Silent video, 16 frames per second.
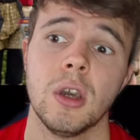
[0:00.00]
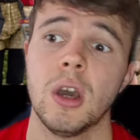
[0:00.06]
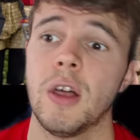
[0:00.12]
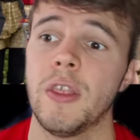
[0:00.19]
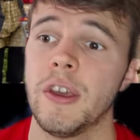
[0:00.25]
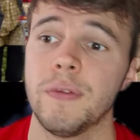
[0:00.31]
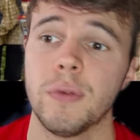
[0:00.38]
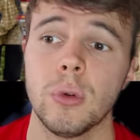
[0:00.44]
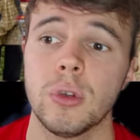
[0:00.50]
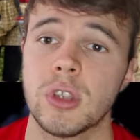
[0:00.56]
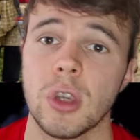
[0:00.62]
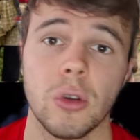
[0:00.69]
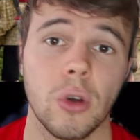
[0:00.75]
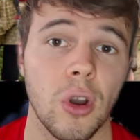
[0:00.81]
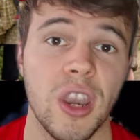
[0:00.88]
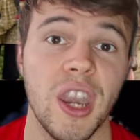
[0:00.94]
They've
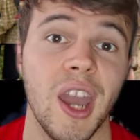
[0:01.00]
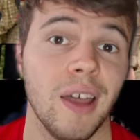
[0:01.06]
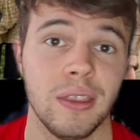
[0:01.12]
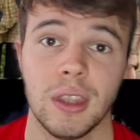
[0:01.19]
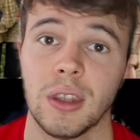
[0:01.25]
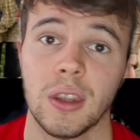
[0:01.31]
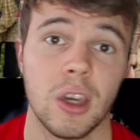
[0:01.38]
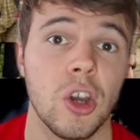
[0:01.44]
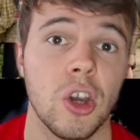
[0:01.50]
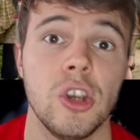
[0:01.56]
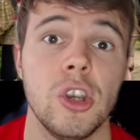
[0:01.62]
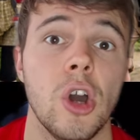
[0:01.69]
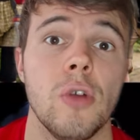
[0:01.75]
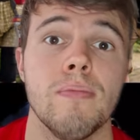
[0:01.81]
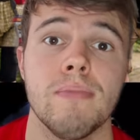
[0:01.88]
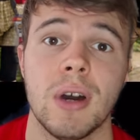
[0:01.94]
also got nothing. They've got
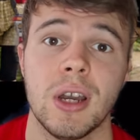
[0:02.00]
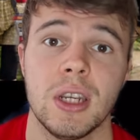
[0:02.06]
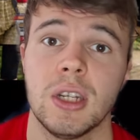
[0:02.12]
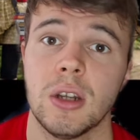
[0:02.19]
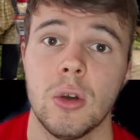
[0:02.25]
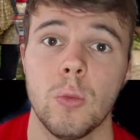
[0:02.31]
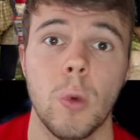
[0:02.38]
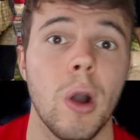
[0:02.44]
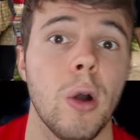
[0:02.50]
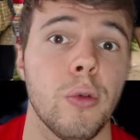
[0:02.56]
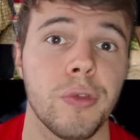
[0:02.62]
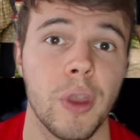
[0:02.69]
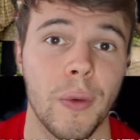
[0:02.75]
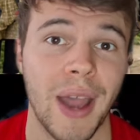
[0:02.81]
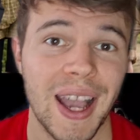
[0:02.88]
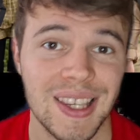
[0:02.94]
no money, no wealth,
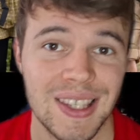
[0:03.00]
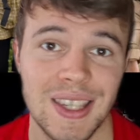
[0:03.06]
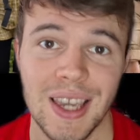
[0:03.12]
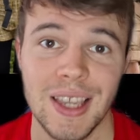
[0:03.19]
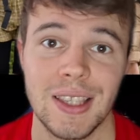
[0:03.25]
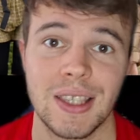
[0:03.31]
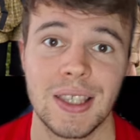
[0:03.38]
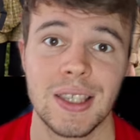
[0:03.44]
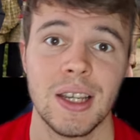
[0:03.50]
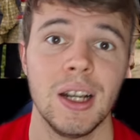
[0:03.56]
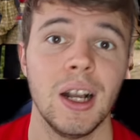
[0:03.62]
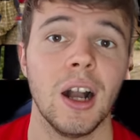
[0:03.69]
no assets.